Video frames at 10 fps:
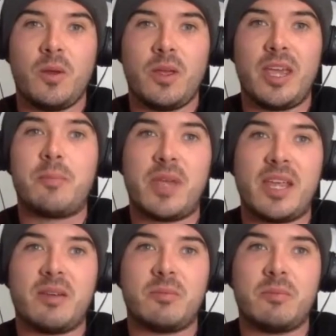it
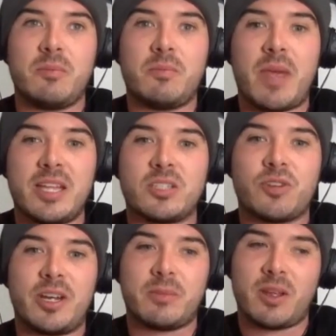been
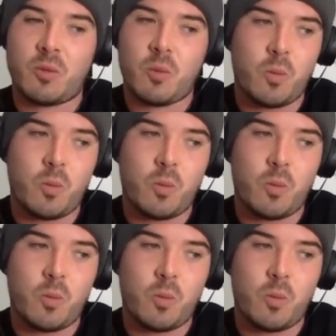mainstreamed, like